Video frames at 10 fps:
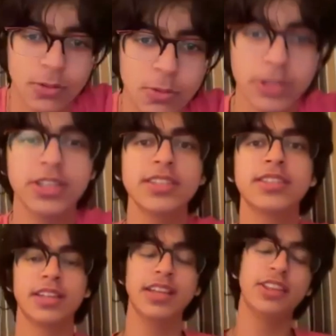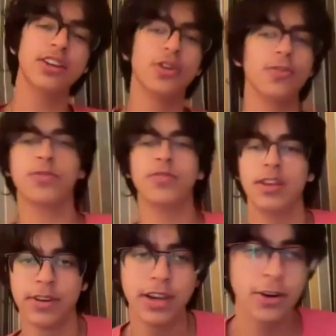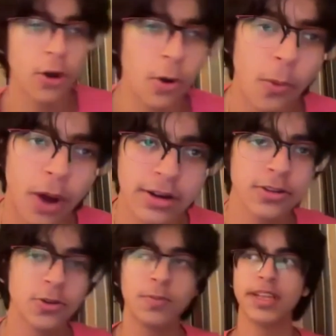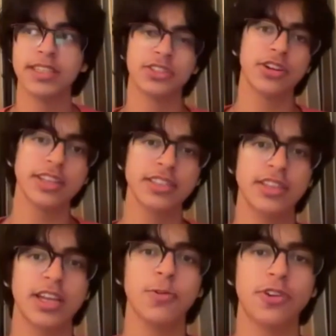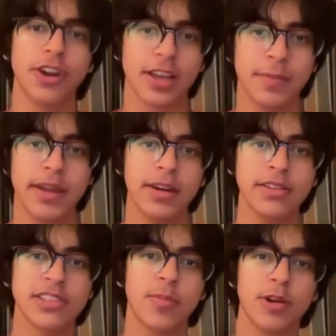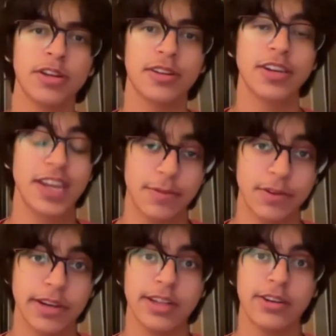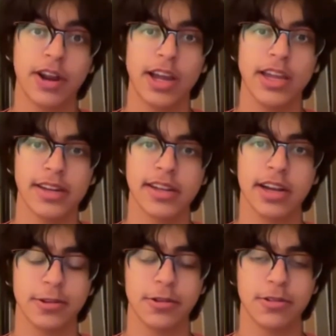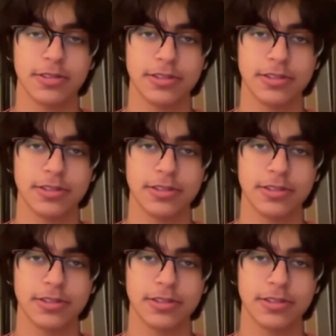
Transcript: which is either your favorite or one or two pastries that you would recommend someone definitely try at Gato?